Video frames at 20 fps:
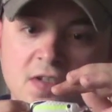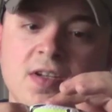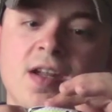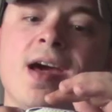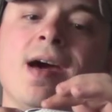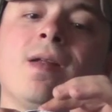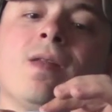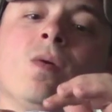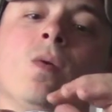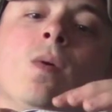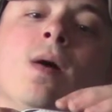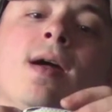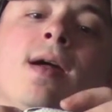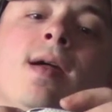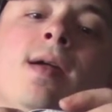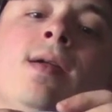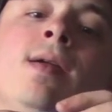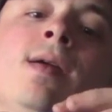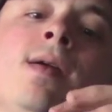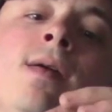out of the
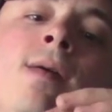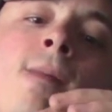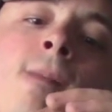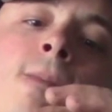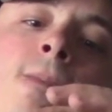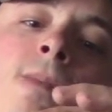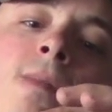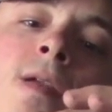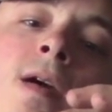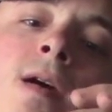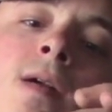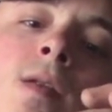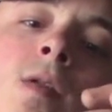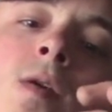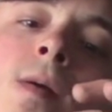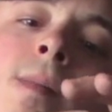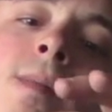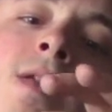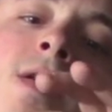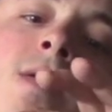way a
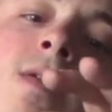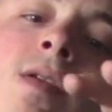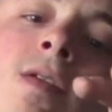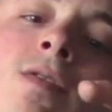little. I mean, you